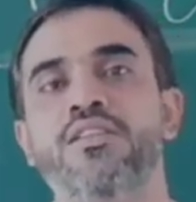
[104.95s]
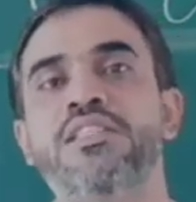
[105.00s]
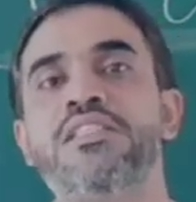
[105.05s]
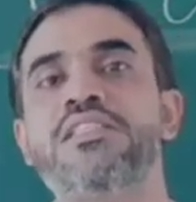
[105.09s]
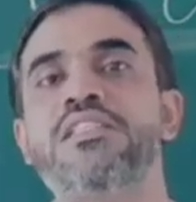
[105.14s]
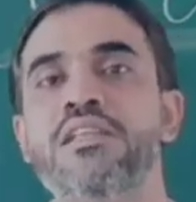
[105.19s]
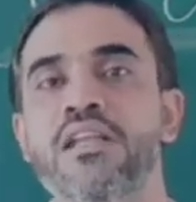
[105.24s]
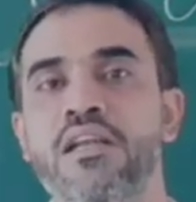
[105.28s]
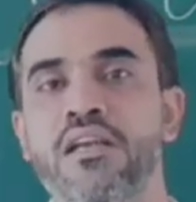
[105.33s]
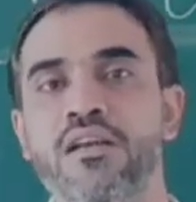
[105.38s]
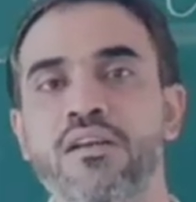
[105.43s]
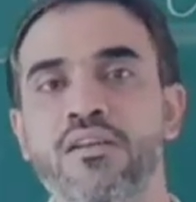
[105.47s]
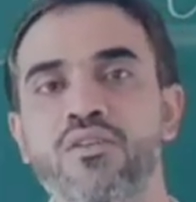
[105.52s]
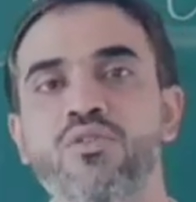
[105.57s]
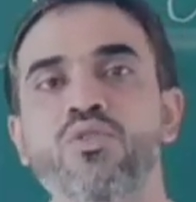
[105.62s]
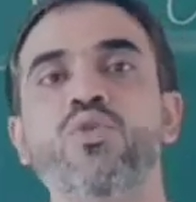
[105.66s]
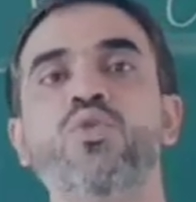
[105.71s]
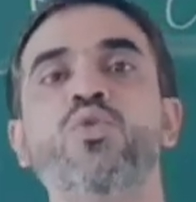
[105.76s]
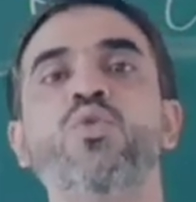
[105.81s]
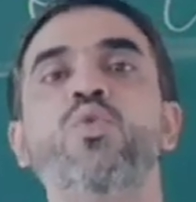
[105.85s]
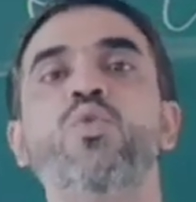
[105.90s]
children
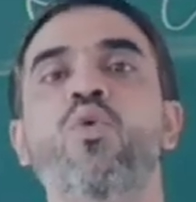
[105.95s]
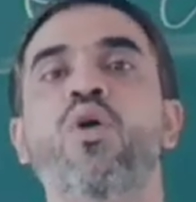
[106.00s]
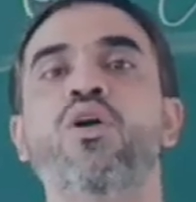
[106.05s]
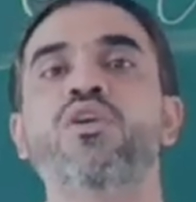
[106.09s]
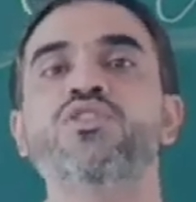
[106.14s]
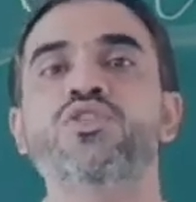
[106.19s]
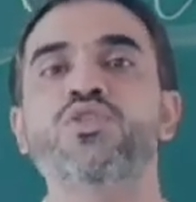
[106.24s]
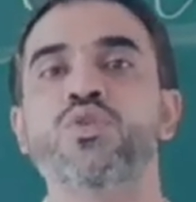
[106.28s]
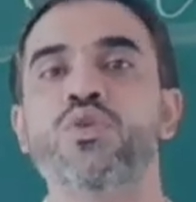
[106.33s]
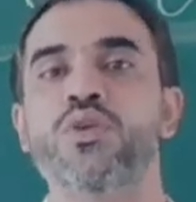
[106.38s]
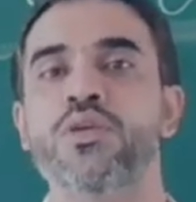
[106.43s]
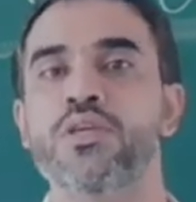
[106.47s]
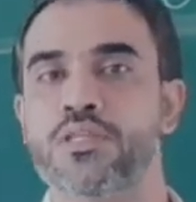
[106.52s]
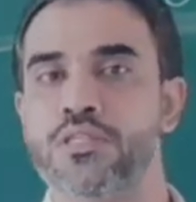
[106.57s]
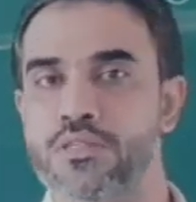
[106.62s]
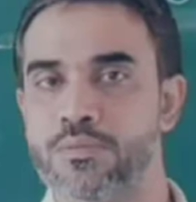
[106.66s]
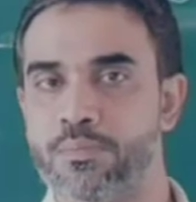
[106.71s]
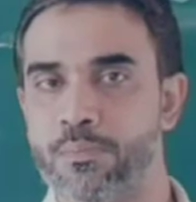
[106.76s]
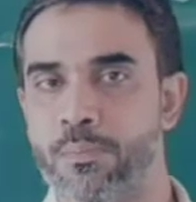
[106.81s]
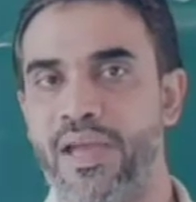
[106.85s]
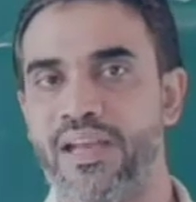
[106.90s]
who wants to
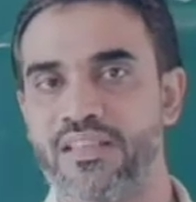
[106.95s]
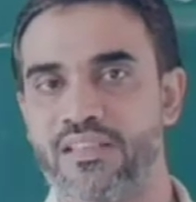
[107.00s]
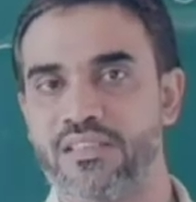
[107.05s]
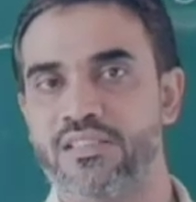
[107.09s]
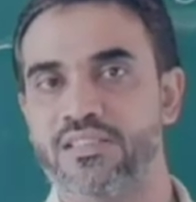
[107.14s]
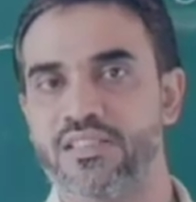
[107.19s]
expect